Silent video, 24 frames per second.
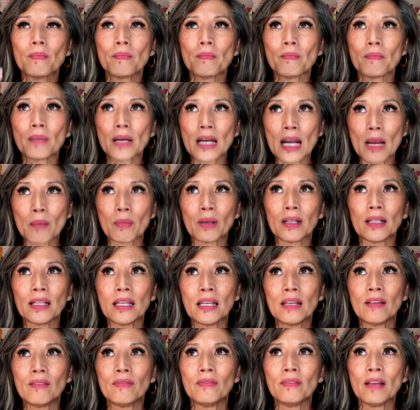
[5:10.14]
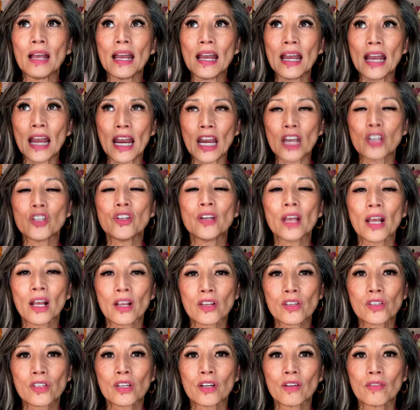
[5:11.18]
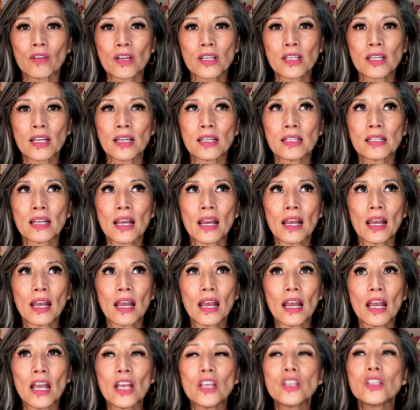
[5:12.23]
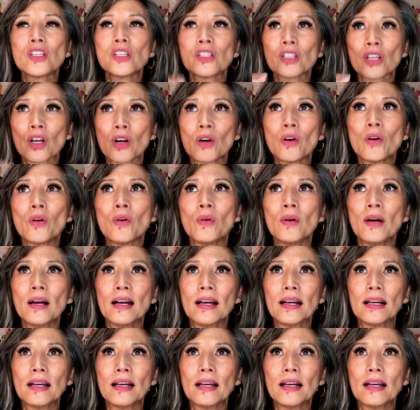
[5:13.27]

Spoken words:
But I believe Asian Health Services is so